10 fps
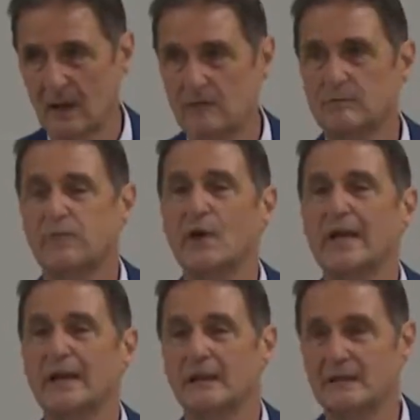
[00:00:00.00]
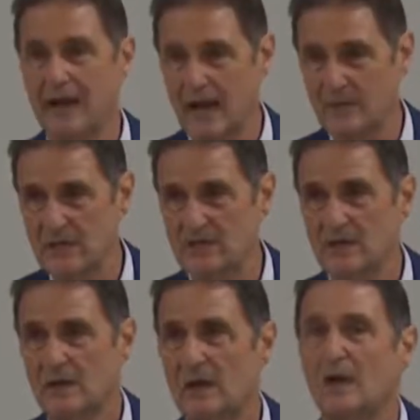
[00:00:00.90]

of brain damage,